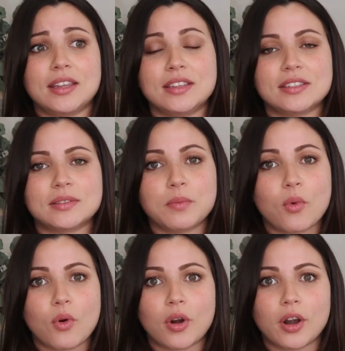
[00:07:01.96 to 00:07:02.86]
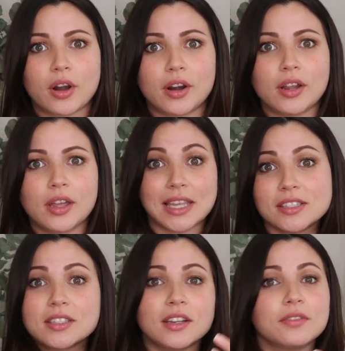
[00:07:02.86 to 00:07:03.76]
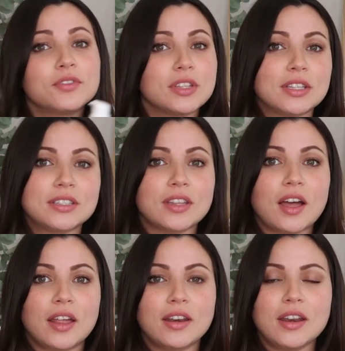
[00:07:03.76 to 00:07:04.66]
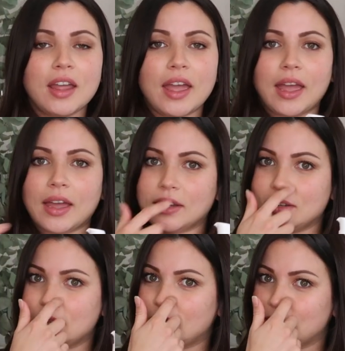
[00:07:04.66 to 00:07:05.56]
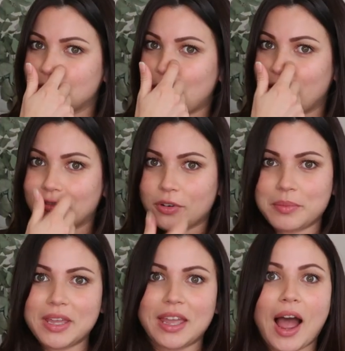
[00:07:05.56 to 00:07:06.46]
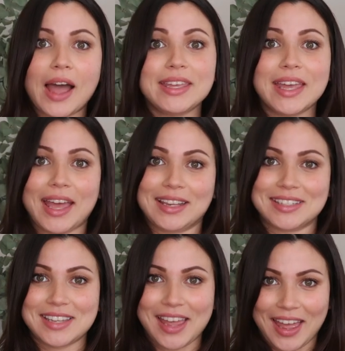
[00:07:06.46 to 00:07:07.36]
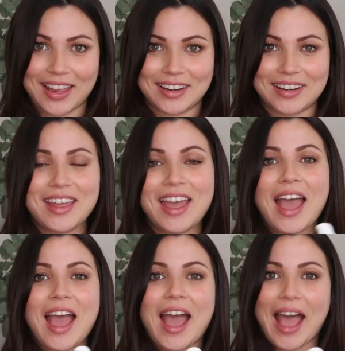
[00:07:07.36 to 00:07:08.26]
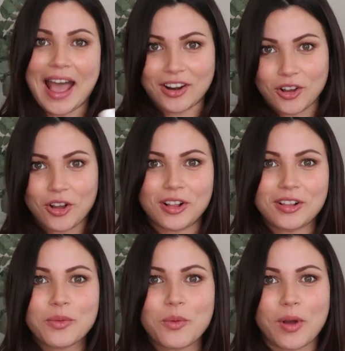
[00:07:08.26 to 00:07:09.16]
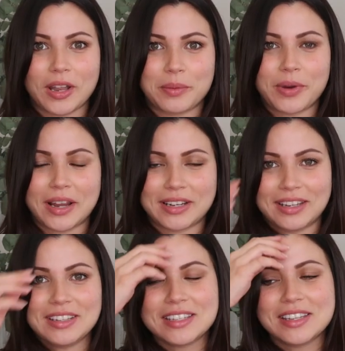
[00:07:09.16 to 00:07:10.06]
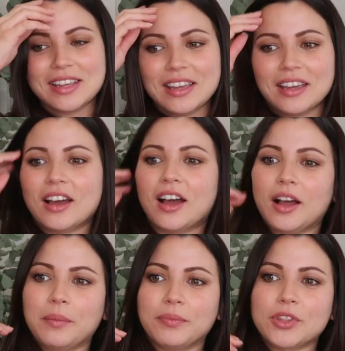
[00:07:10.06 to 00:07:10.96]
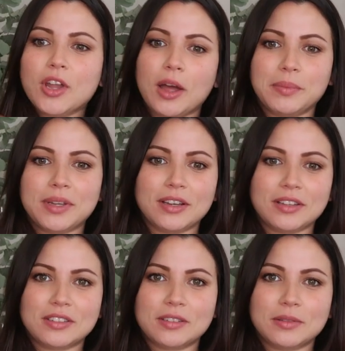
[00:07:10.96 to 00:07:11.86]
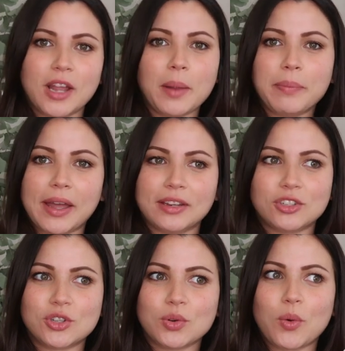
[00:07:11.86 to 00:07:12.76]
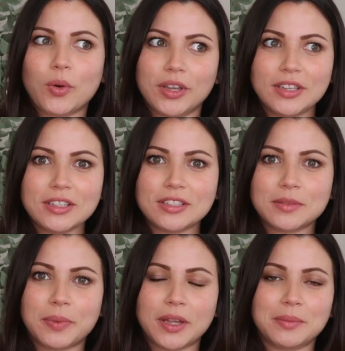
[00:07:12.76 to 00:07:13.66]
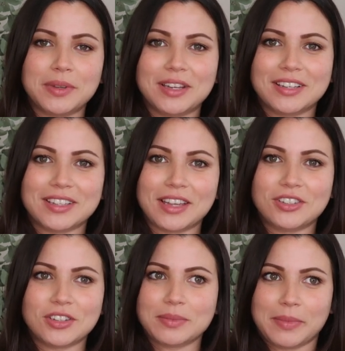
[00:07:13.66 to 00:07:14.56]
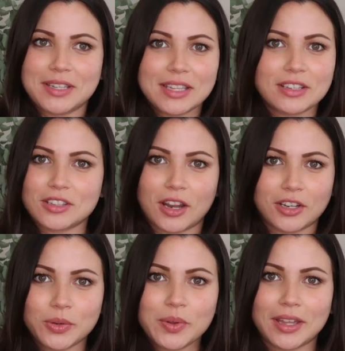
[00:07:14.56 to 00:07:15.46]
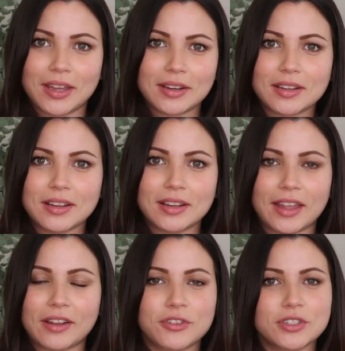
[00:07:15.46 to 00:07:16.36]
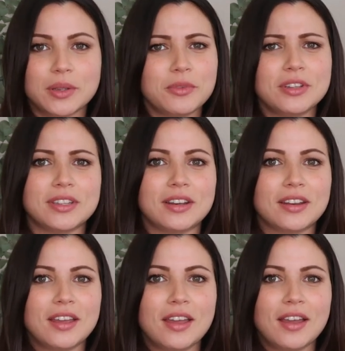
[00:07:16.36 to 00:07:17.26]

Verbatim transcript: is more sensitive to the sun and well for me I can't tan at all while I'm pregnant um, not because not by choice but because I just my skin's not doing it like for some reason